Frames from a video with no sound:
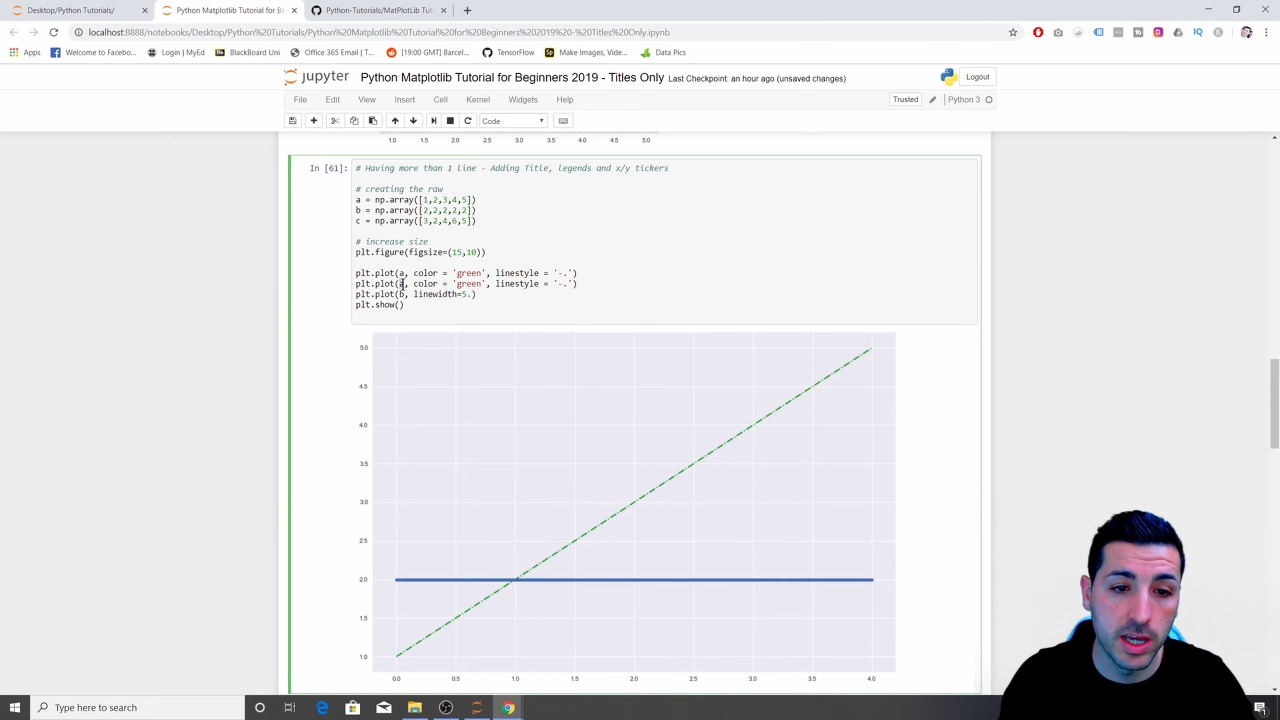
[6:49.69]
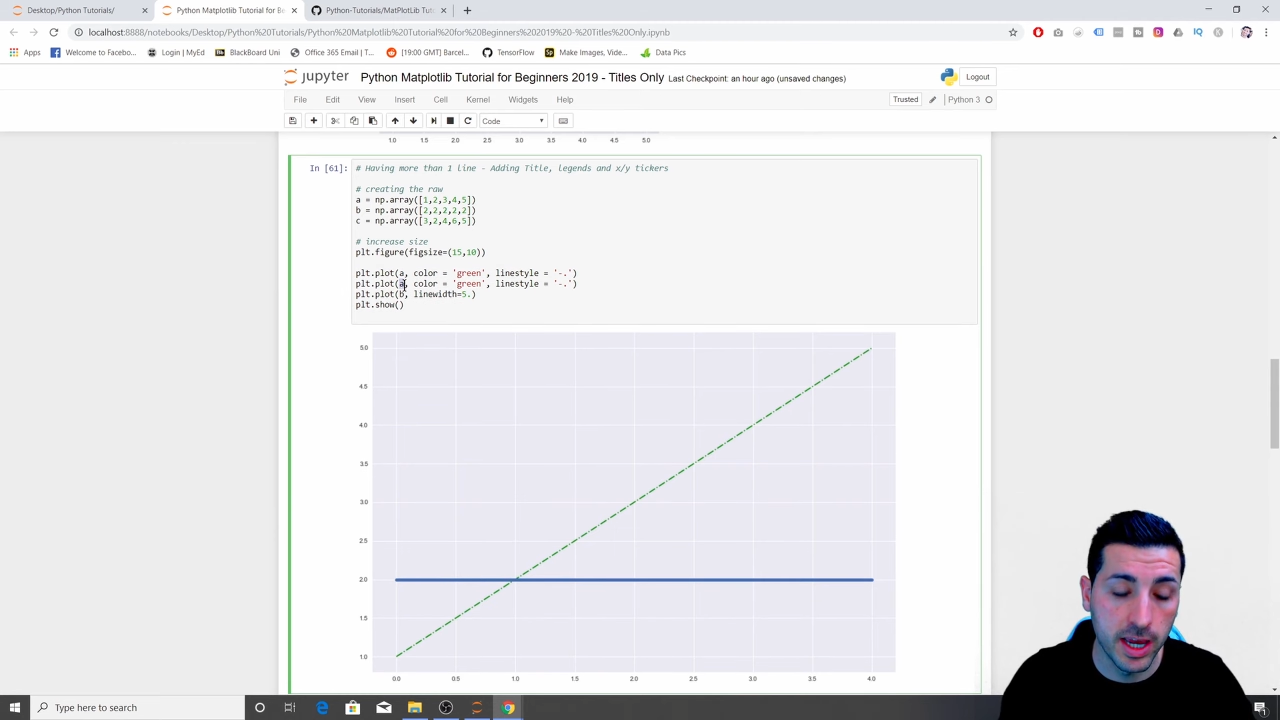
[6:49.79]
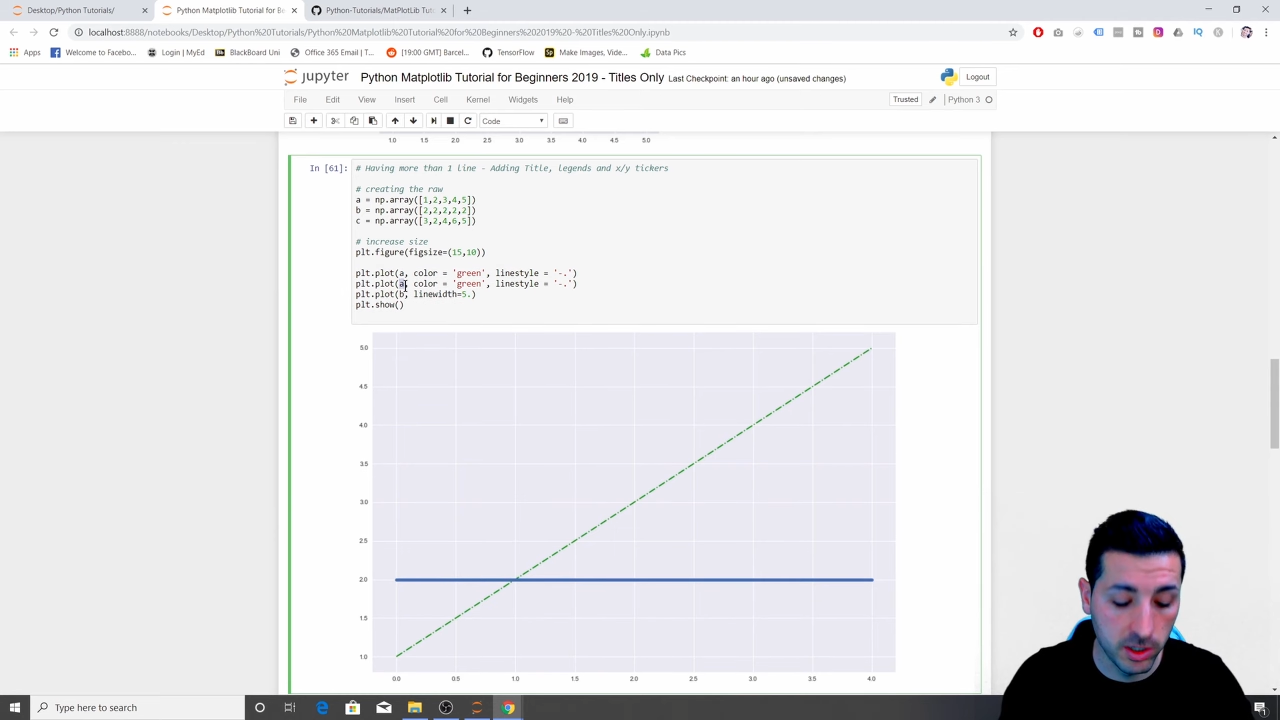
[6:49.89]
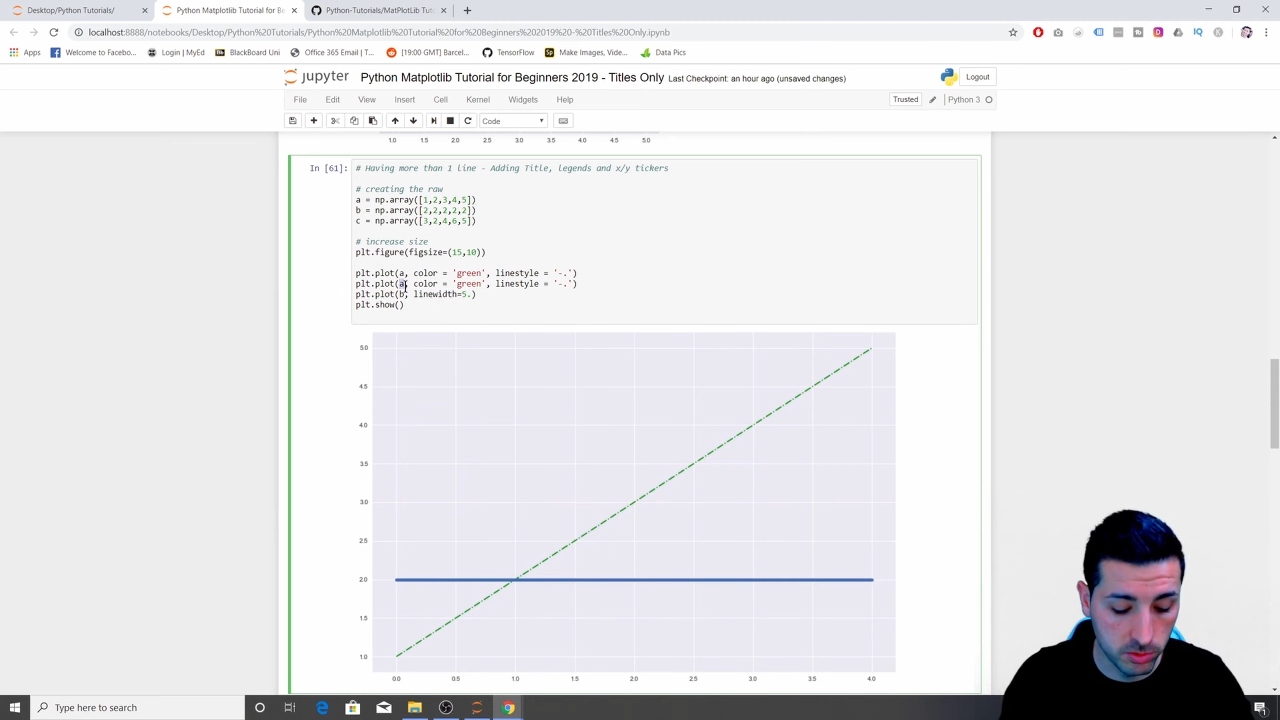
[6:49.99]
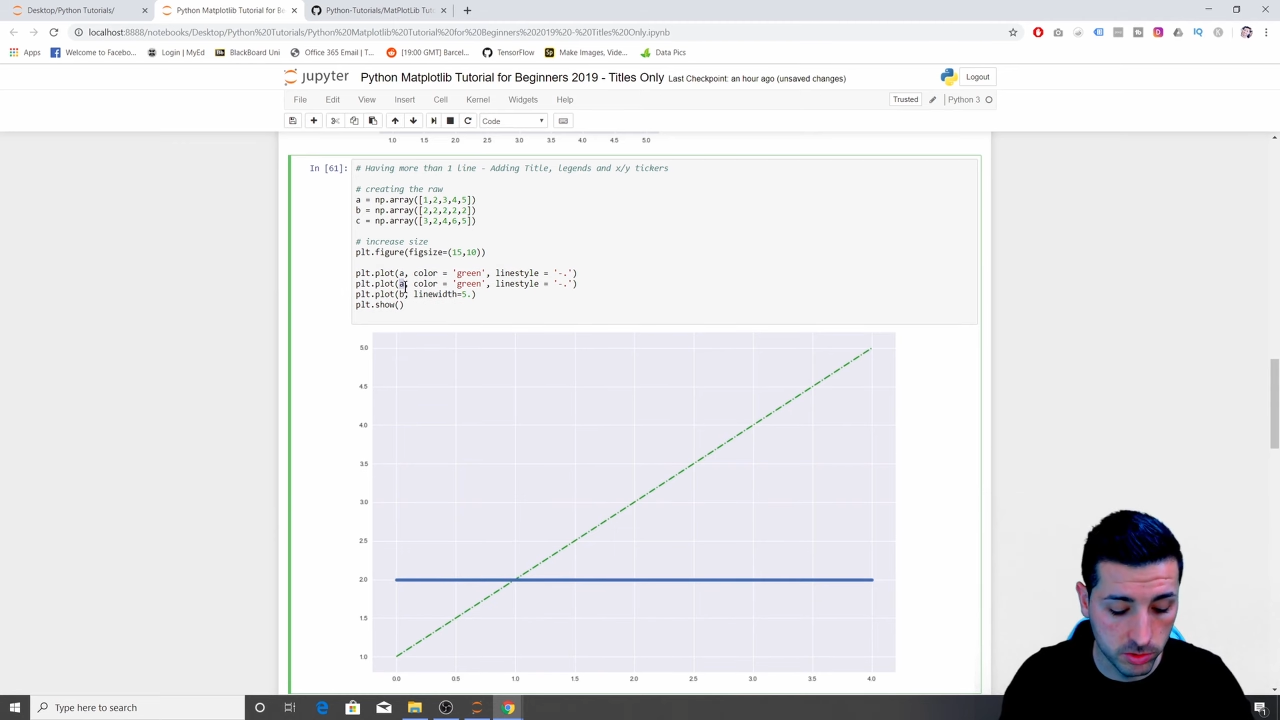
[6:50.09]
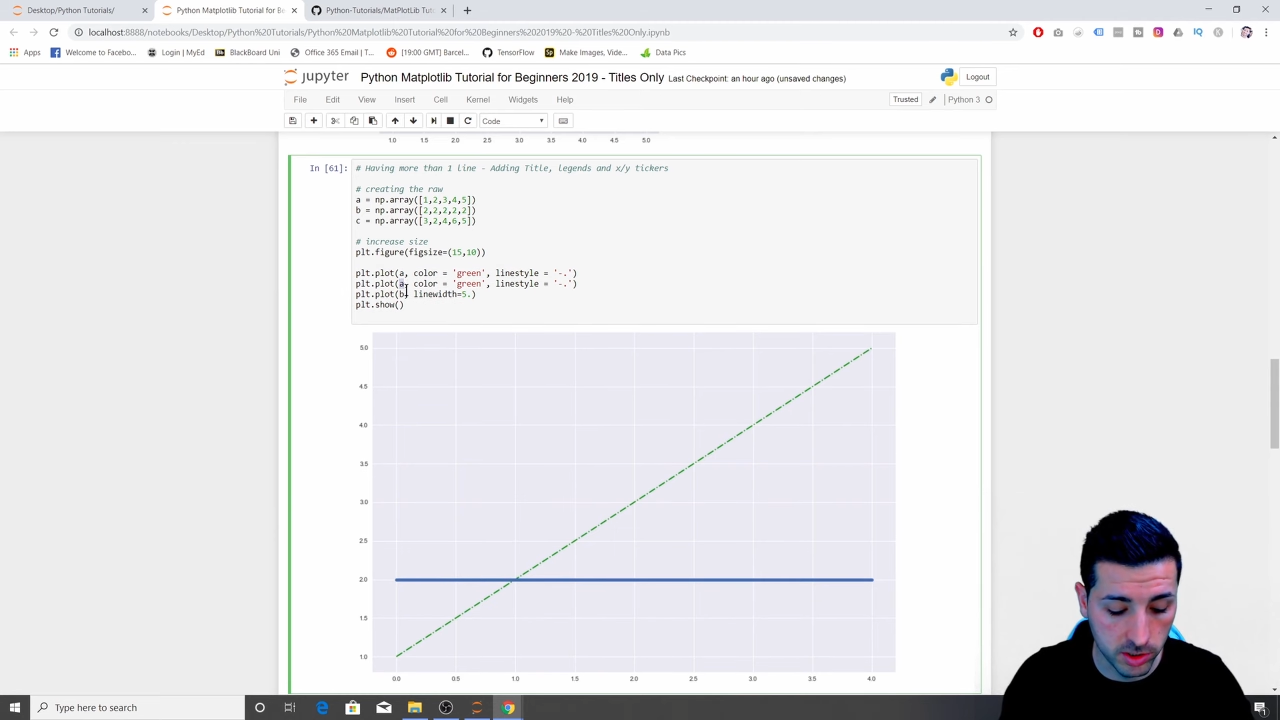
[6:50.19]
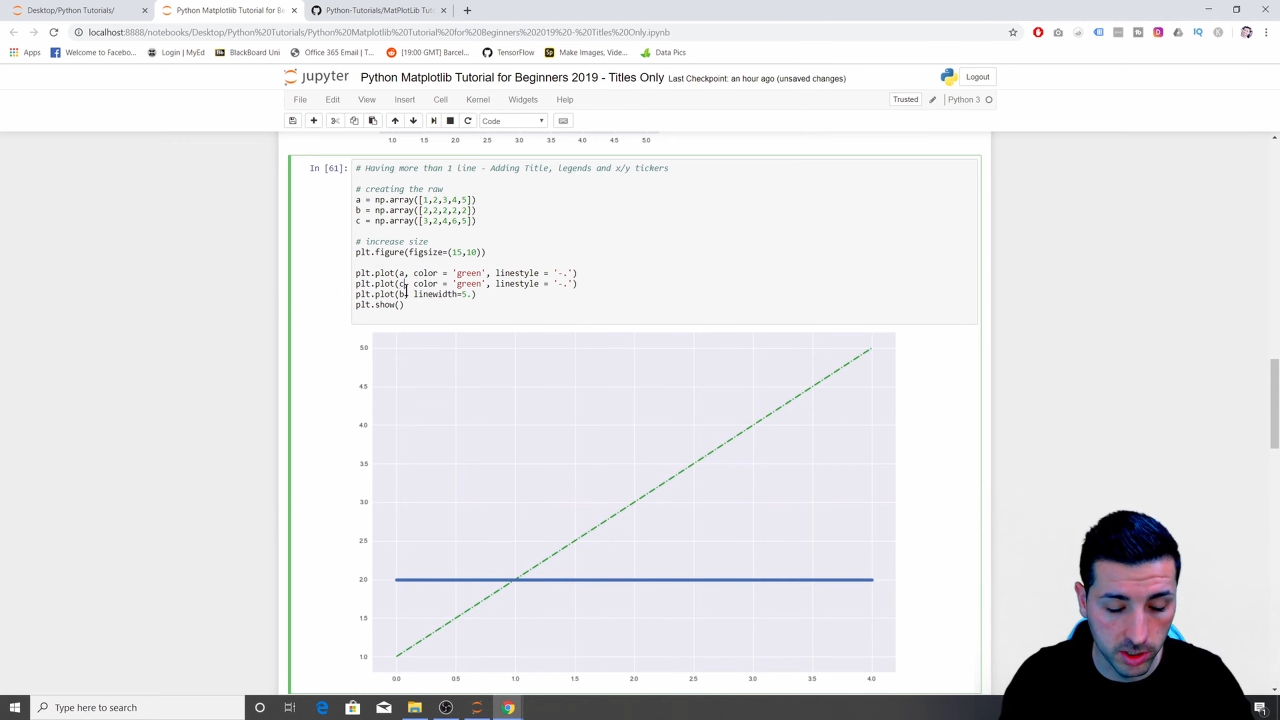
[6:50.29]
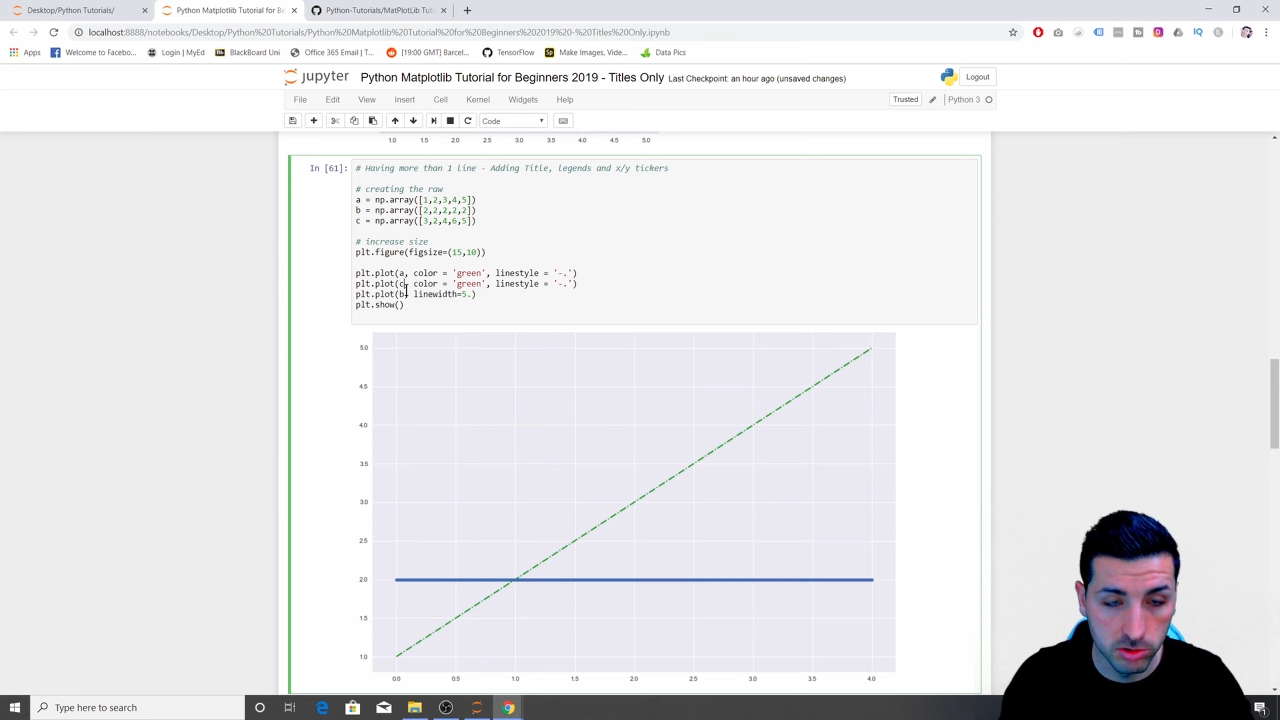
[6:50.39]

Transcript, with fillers: A to C.